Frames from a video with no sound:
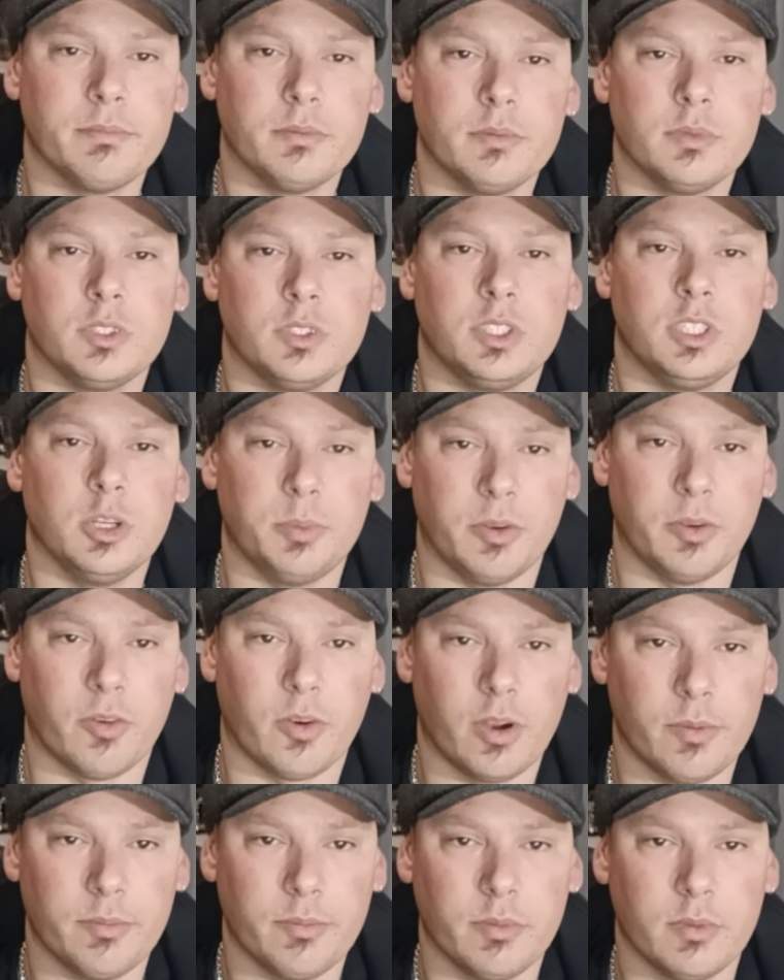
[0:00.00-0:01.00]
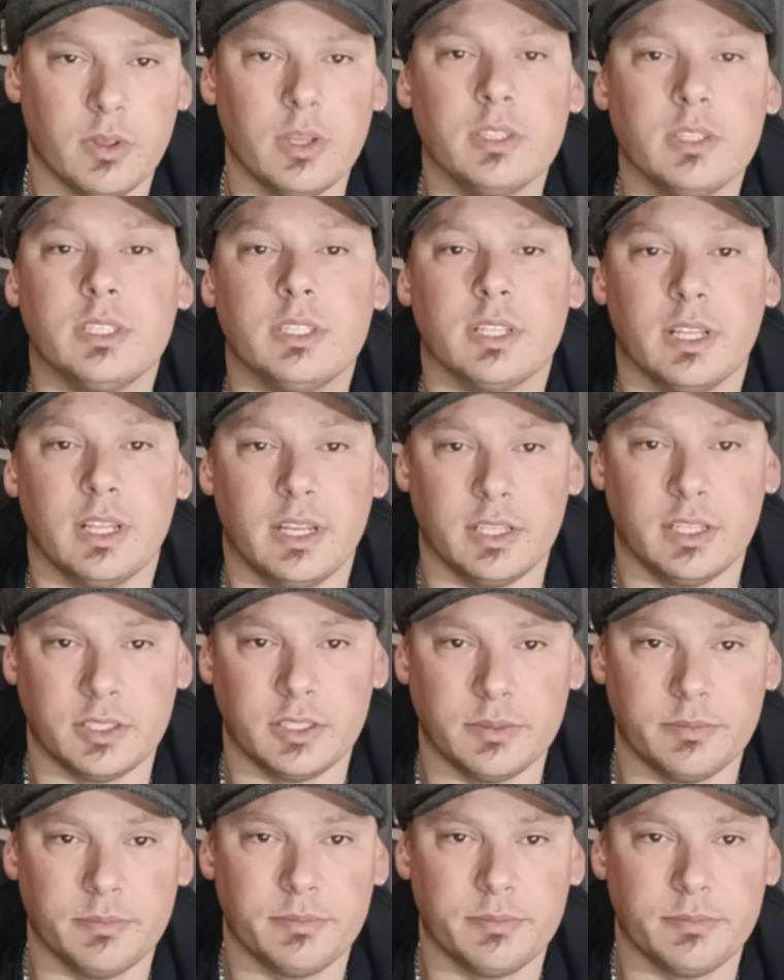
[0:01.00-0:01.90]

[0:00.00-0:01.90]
She'll be right until it isn't.